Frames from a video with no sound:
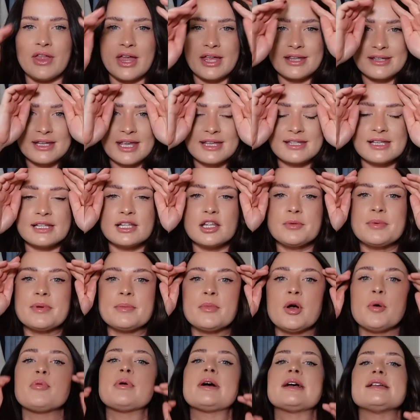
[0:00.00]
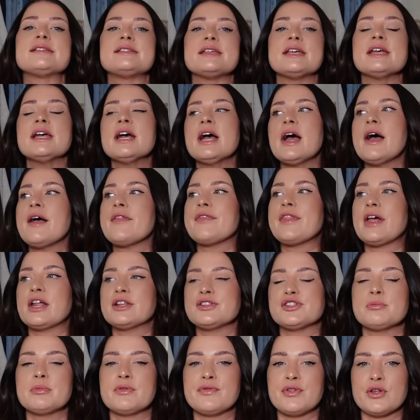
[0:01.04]
It is a little bit more pricey than
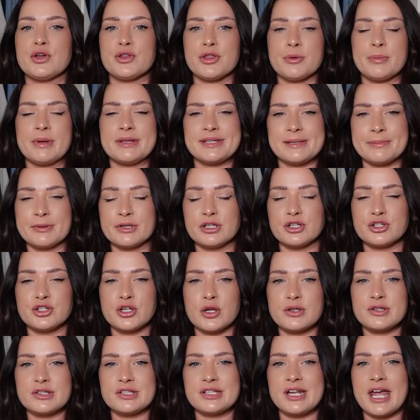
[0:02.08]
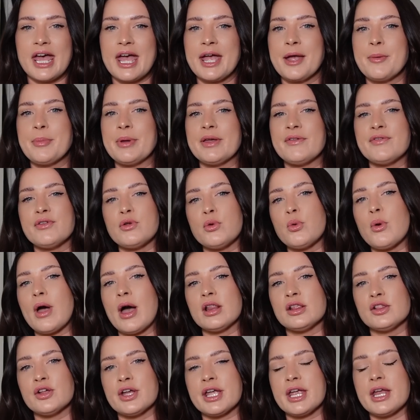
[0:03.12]
some of the other bits I'm going to show you today, but if you
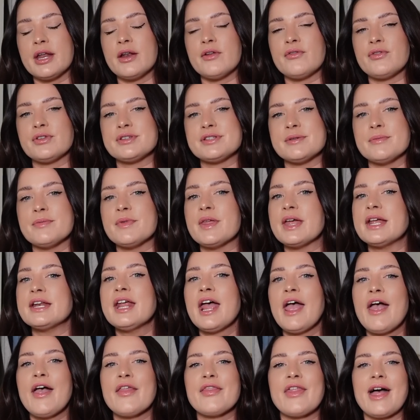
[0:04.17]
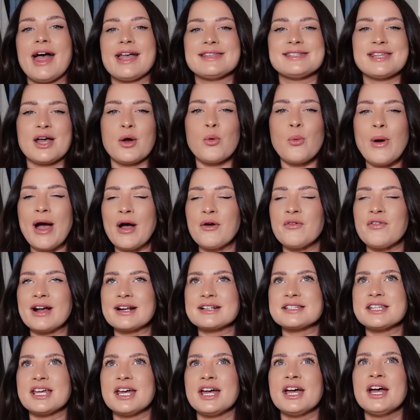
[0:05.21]
are looking for something that has that wow
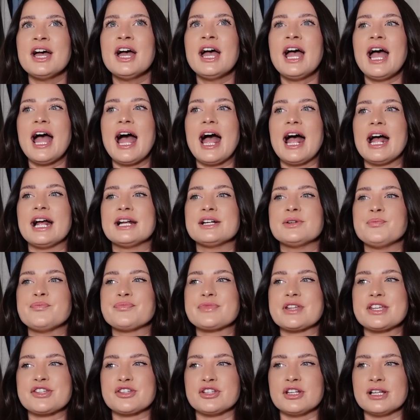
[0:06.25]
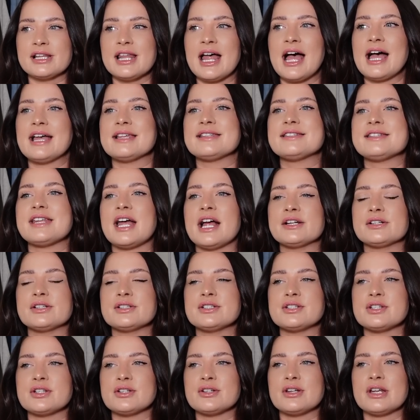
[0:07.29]
factor and is going to last
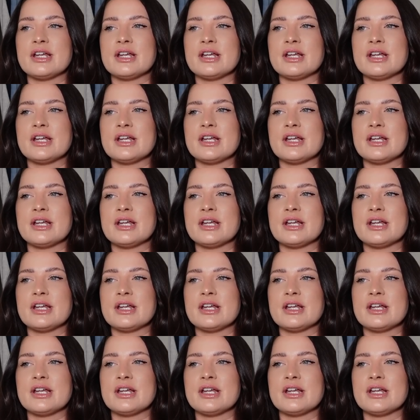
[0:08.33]
and